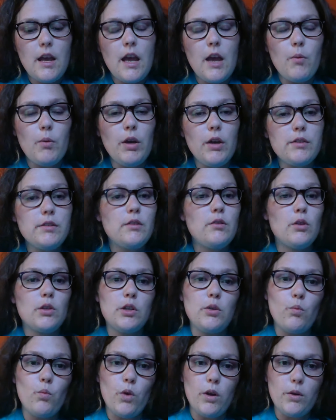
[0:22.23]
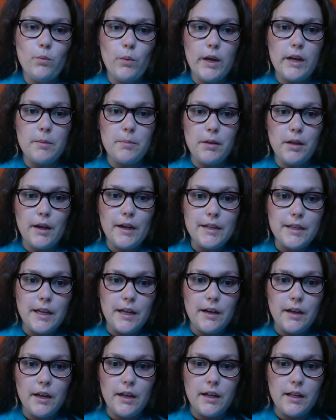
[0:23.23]
and we also looked at one way to plot
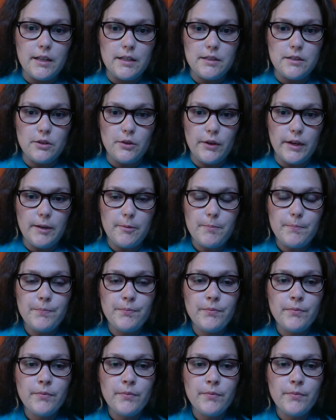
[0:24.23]
data in a histogram.